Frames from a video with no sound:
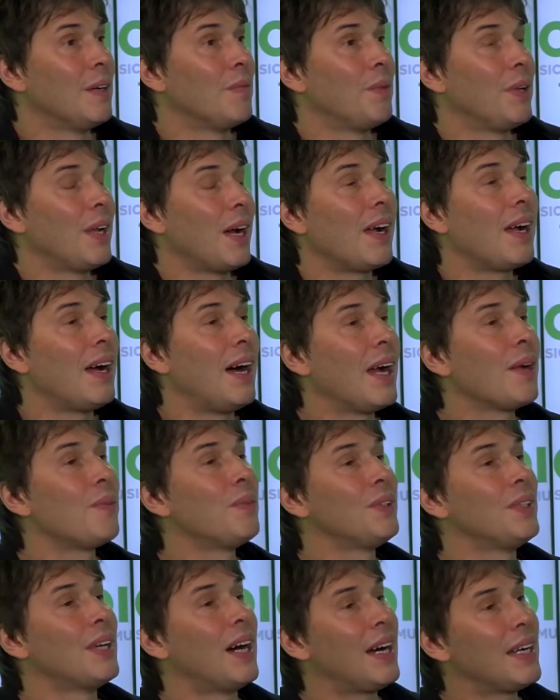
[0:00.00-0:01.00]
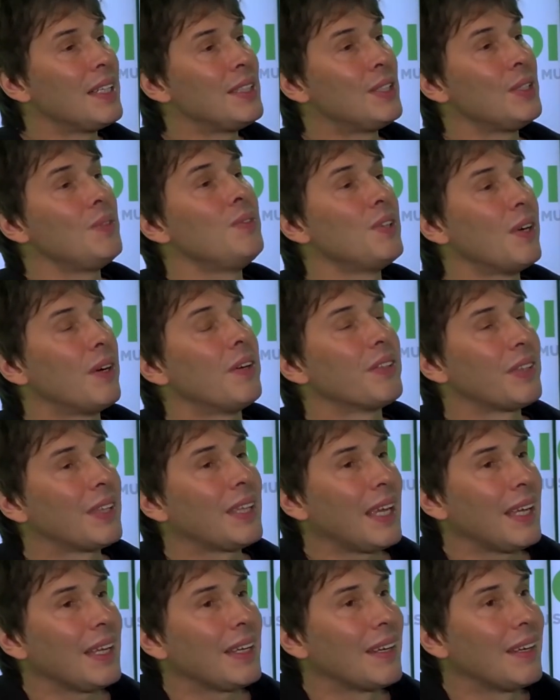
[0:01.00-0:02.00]
but I do not
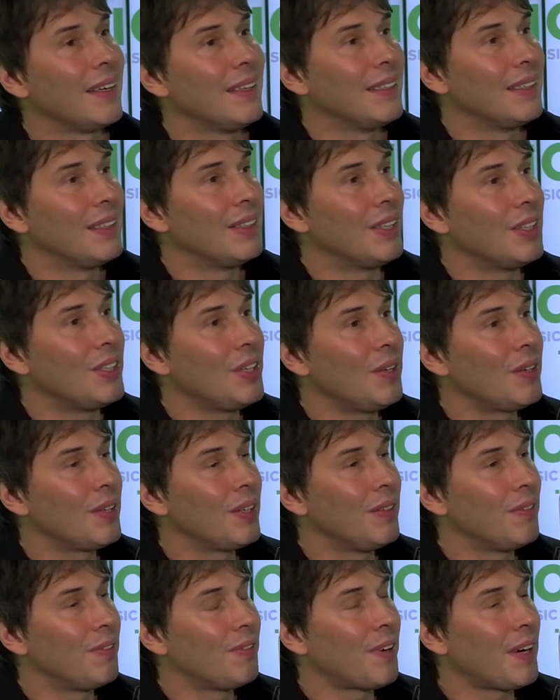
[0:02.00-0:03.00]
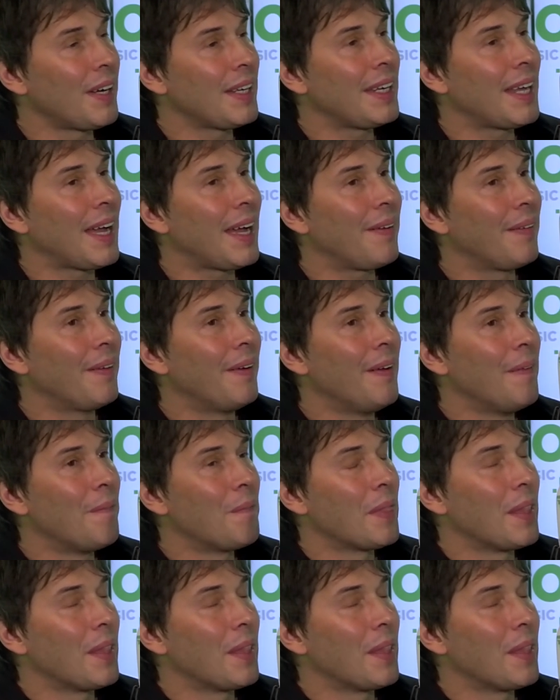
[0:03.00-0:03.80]
think that you can find out